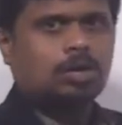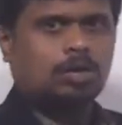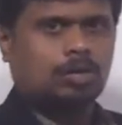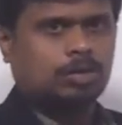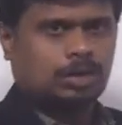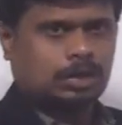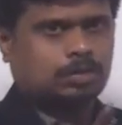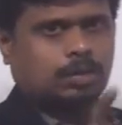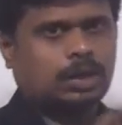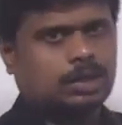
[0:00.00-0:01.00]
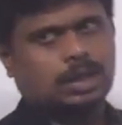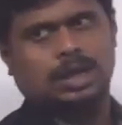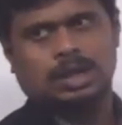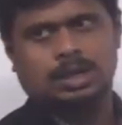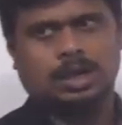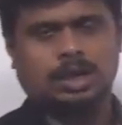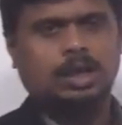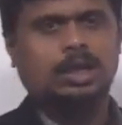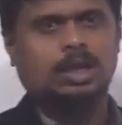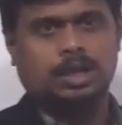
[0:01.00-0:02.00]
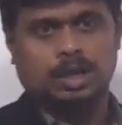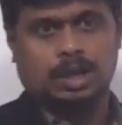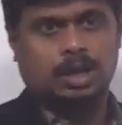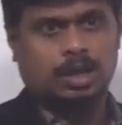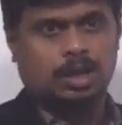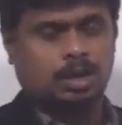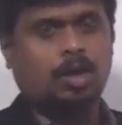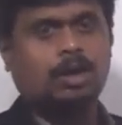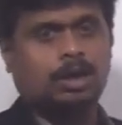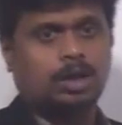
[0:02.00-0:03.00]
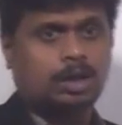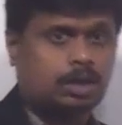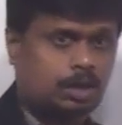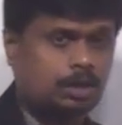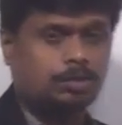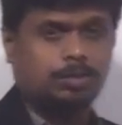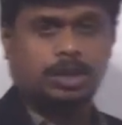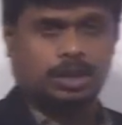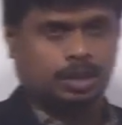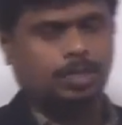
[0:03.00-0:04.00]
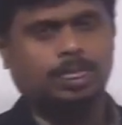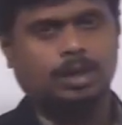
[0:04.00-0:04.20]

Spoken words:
No. That is what non-reentrant meaning.